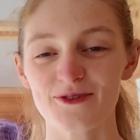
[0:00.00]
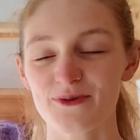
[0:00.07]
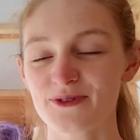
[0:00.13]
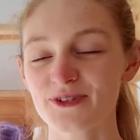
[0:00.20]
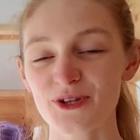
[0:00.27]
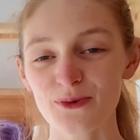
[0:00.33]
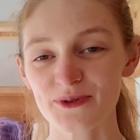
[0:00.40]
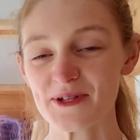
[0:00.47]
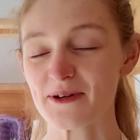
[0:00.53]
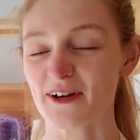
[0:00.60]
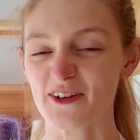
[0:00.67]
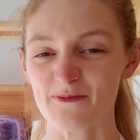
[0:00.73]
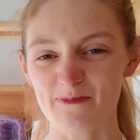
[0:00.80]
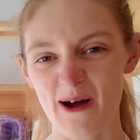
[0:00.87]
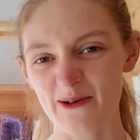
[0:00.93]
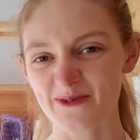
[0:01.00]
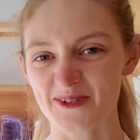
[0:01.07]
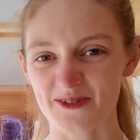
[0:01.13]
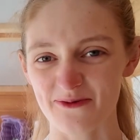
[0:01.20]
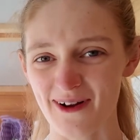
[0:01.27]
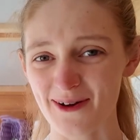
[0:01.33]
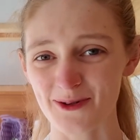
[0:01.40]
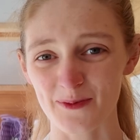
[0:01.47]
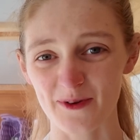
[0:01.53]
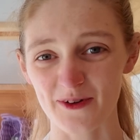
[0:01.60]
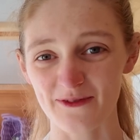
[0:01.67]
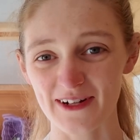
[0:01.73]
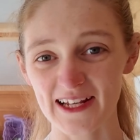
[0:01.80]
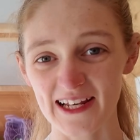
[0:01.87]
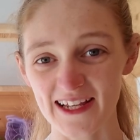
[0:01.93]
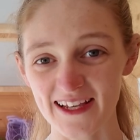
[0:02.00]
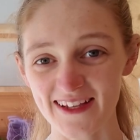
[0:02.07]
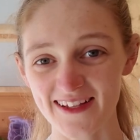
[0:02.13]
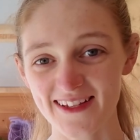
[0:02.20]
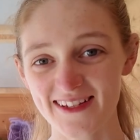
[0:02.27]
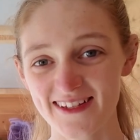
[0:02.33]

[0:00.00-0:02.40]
so another one that kind of bounces around a bit really.